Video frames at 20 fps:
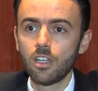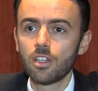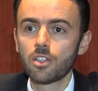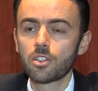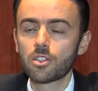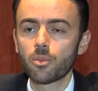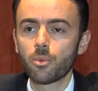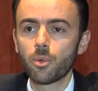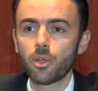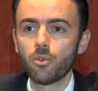
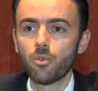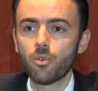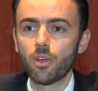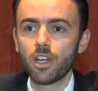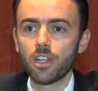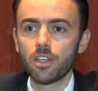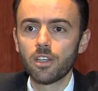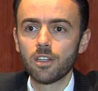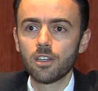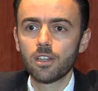So we
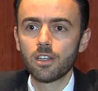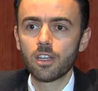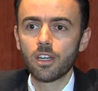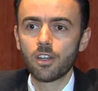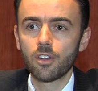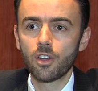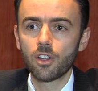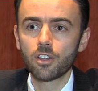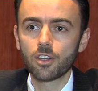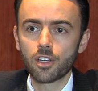run
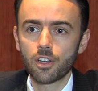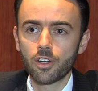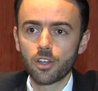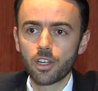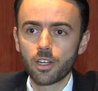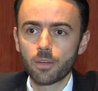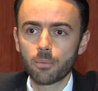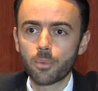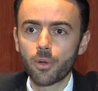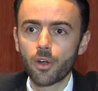an
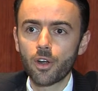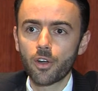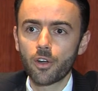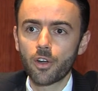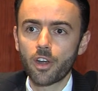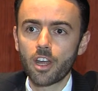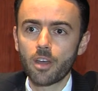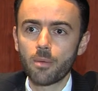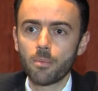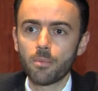ongoing
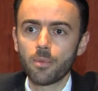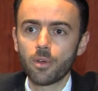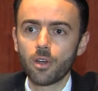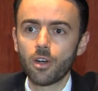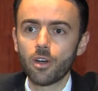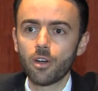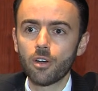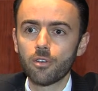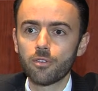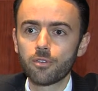program
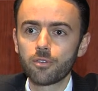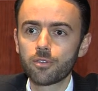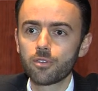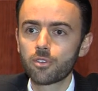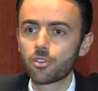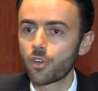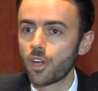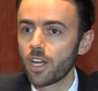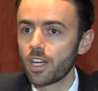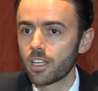of
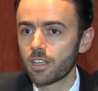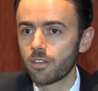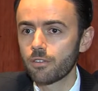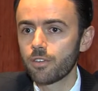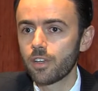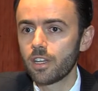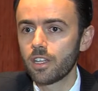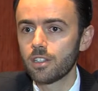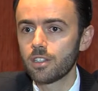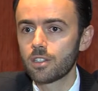training
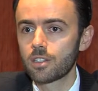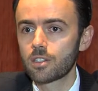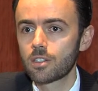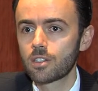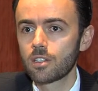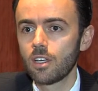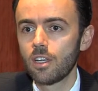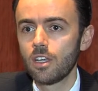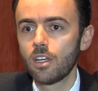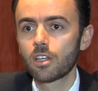events,